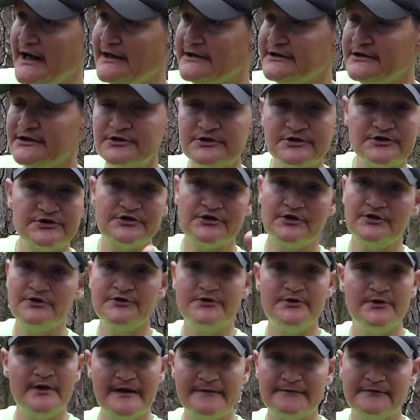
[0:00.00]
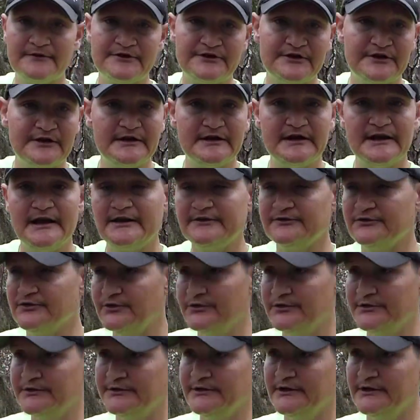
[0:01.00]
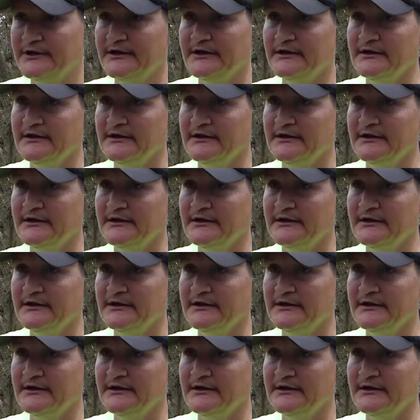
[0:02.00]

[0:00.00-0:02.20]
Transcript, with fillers: I didn't show you everything. I took